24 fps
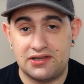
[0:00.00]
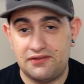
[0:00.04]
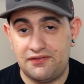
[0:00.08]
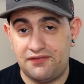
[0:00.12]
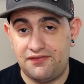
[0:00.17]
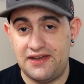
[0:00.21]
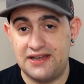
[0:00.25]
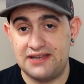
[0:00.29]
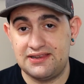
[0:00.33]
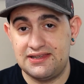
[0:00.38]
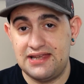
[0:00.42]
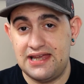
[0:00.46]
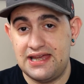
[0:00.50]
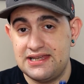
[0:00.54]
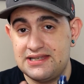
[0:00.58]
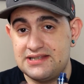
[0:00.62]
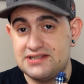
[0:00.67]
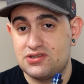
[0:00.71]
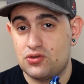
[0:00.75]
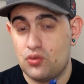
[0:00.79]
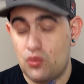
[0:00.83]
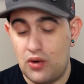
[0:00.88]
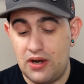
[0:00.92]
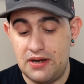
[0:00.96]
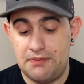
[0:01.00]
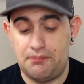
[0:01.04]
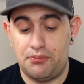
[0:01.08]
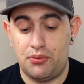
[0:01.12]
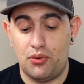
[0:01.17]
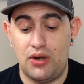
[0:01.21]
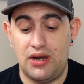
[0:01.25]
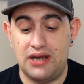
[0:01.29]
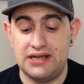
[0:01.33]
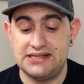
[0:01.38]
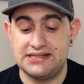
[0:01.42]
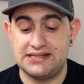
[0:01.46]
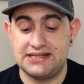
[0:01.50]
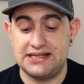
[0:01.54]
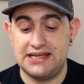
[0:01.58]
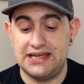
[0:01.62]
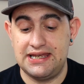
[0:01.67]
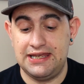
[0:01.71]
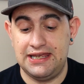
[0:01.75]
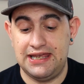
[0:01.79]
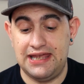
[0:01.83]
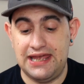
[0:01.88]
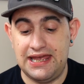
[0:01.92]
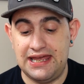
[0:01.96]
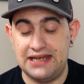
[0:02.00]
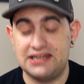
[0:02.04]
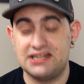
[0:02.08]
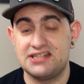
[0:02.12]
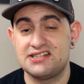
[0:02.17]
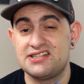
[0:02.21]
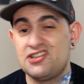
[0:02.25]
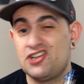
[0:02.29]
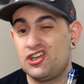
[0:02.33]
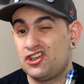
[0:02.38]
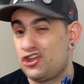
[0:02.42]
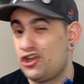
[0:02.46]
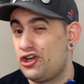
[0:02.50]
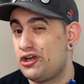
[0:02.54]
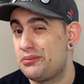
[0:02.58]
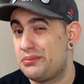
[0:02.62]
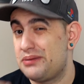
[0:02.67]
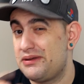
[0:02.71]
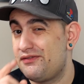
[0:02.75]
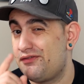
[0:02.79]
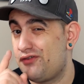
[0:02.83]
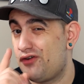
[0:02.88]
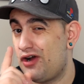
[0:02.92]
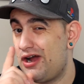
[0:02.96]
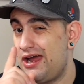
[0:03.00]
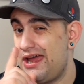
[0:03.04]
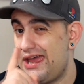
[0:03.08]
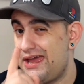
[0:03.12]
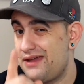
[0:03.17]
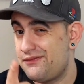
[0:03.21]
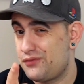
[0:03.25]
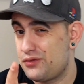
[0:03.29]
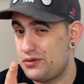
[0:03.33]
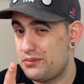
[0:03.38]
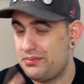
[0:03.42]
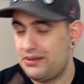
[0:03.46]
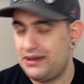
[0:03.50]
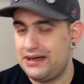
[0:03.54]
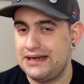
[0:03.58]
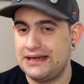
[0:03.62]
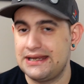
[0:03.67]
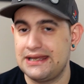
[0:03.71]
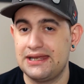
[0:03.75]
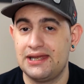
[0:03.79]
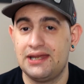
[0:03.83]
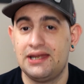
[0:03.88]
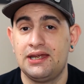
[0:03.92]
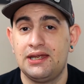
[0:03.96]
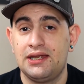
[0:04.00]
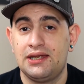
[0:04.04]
The fact that it's quite pricey and it's not gonna be for everybody.